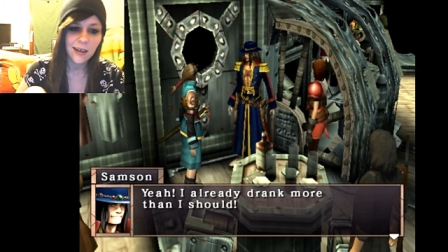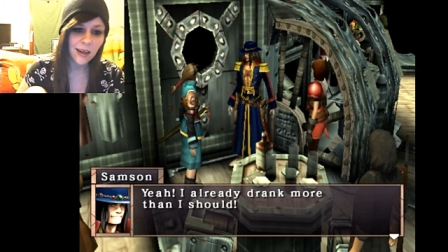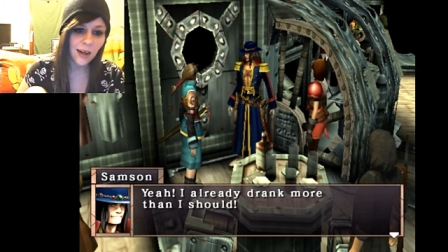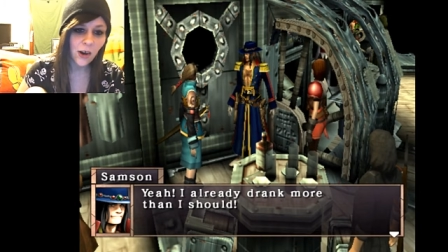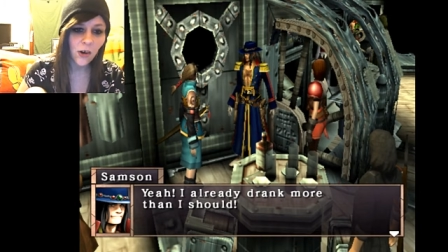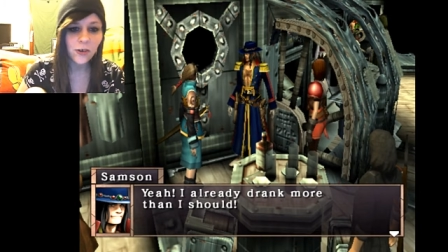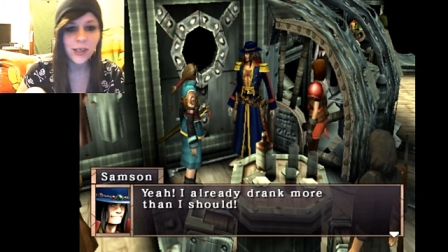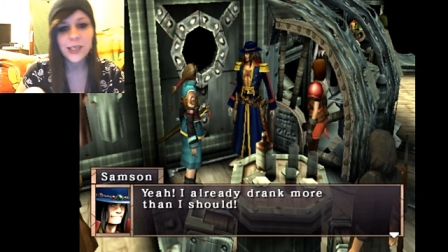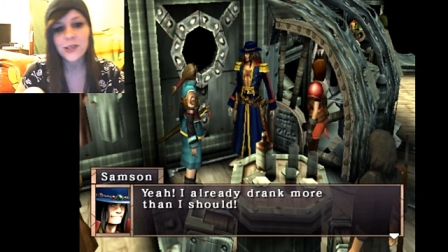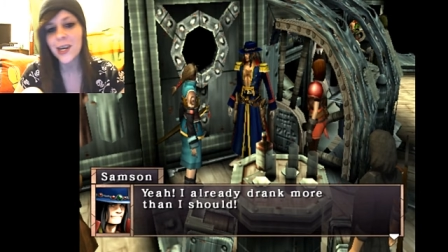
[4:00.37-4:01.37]
I
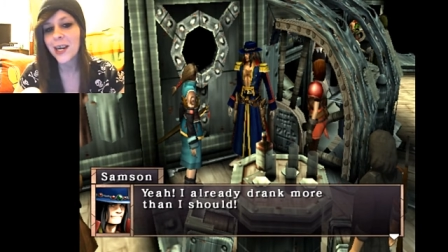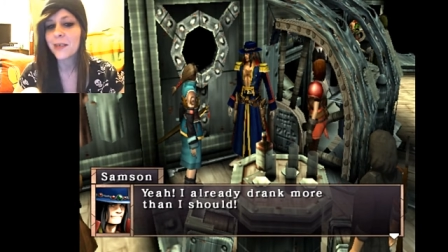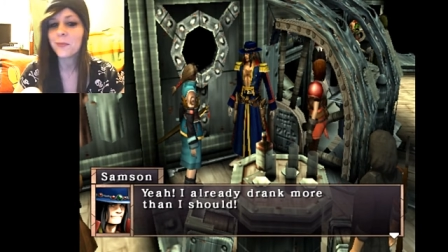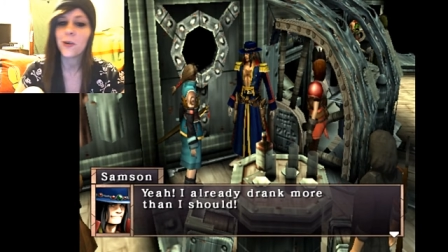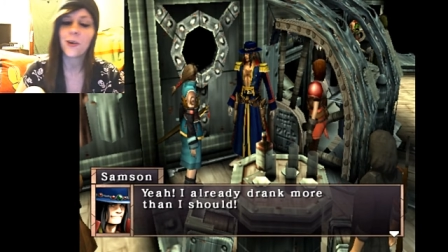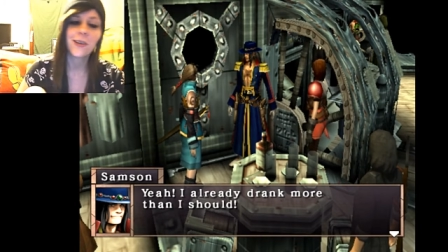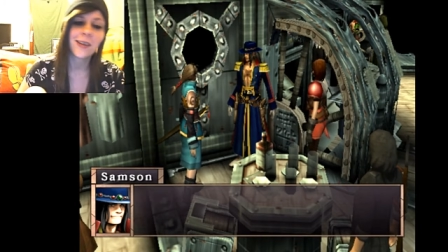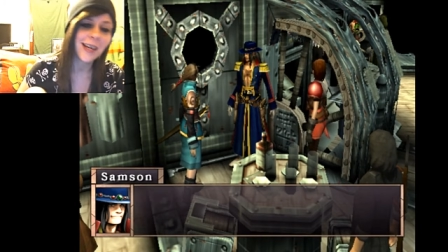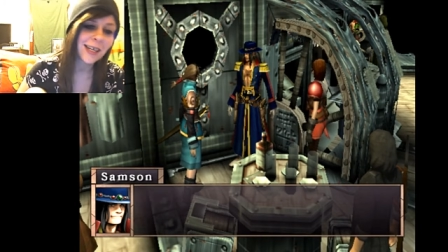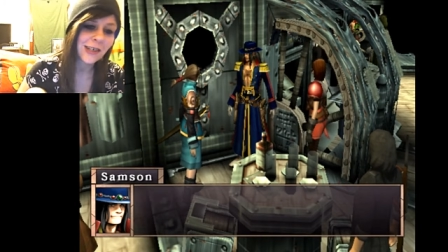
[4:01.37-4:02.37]
already drank more
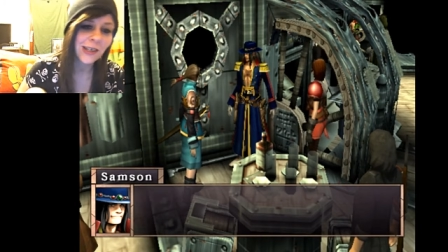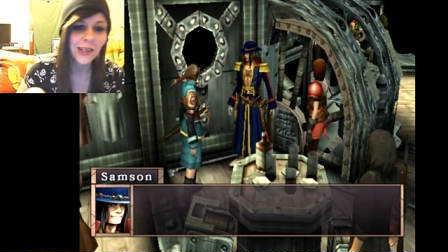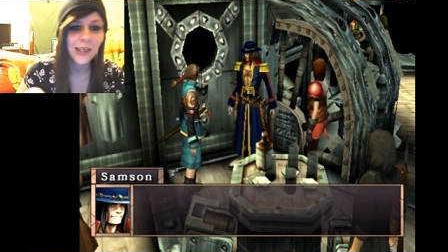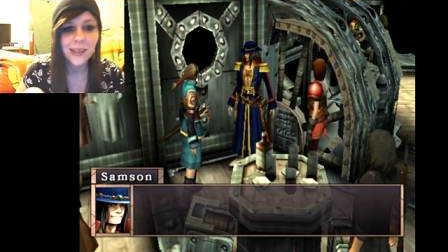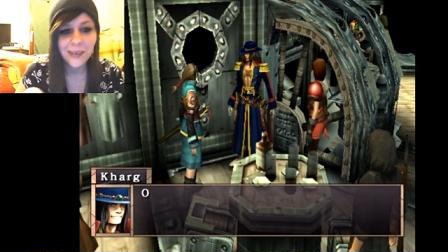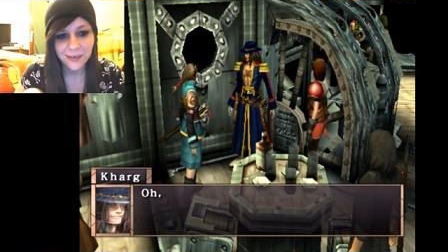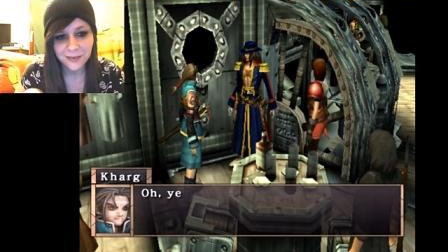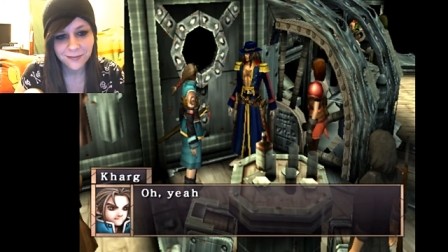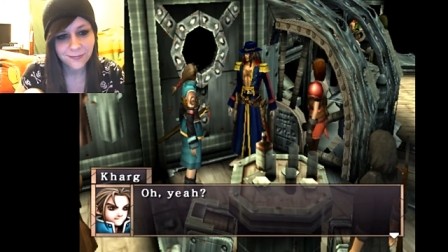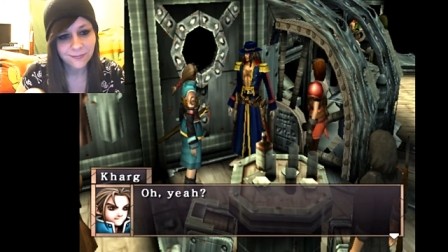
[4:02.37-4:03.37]
than I should.
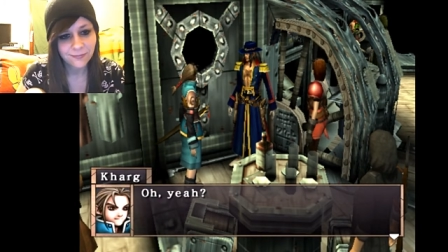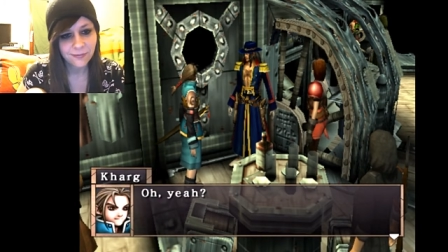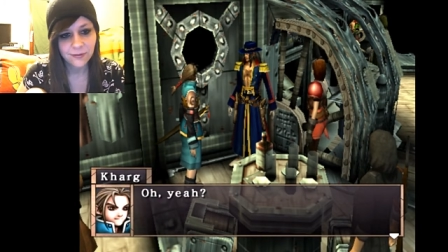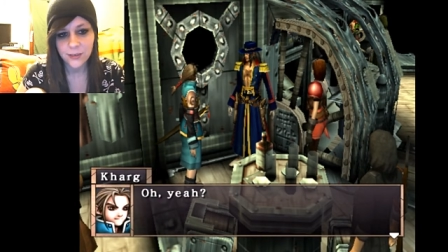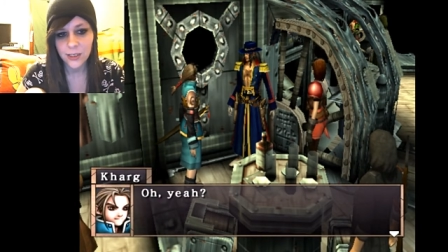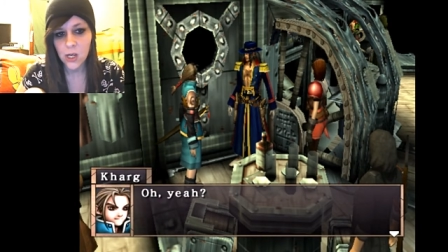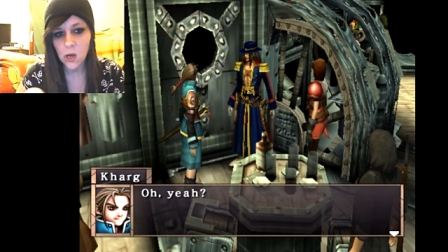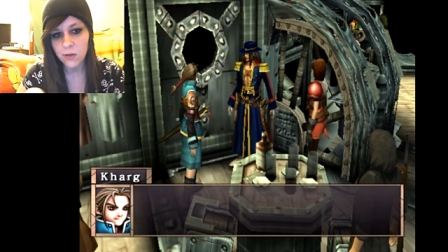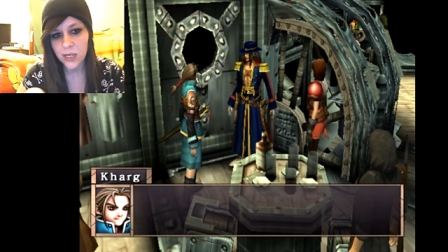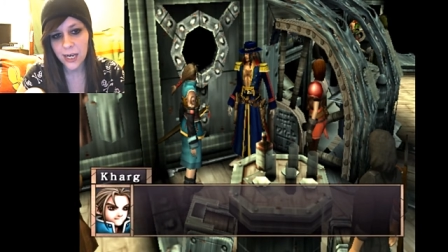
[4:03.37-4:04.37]

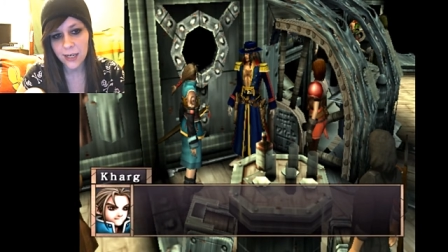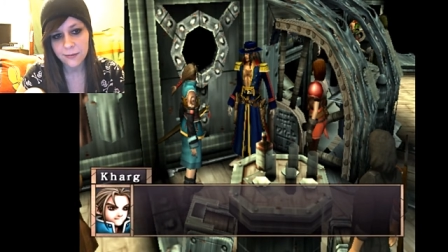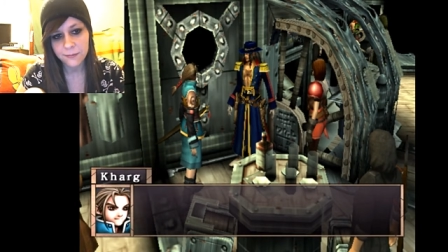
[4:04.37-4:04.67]
Oh, yeah?